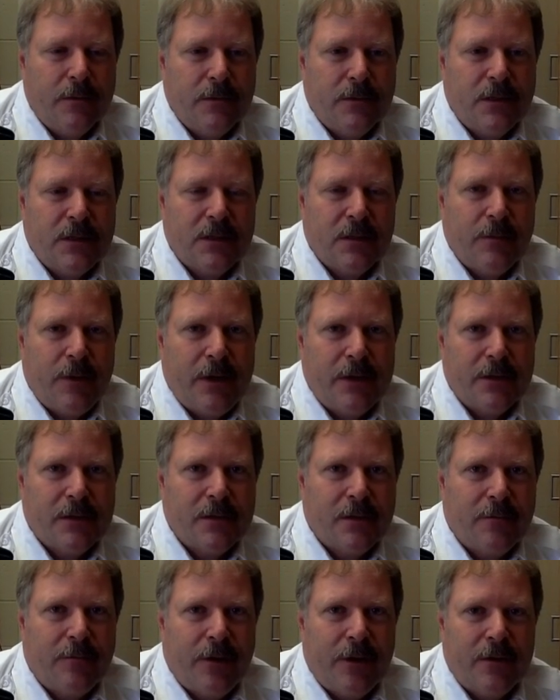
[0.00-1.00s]
just the basics
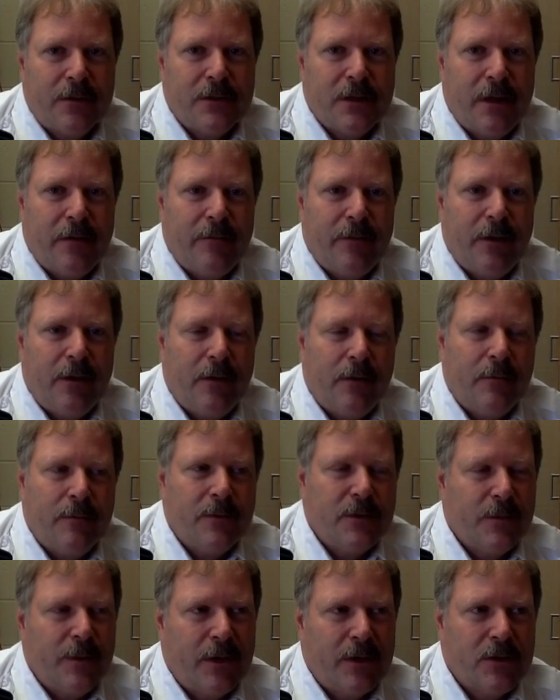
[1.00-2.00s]
in fire safety and
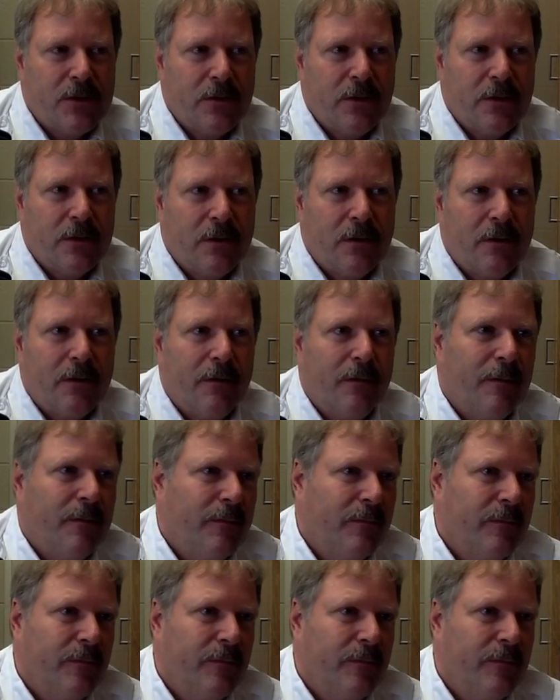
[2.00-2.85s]
to make sure that their